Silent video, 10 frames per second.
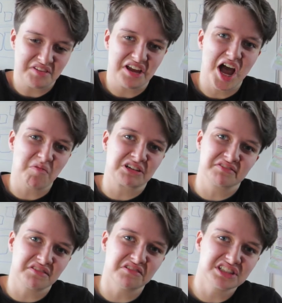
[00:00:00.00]
I wouldn't
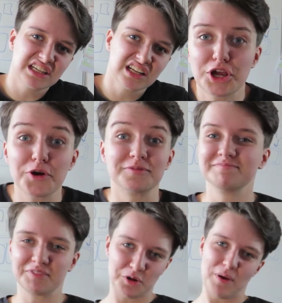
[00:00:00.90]
have thought it. So,
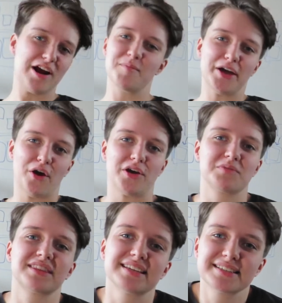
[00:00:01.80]
where am I going
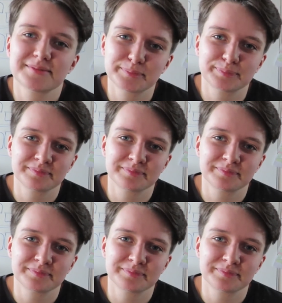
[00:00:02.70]
with this?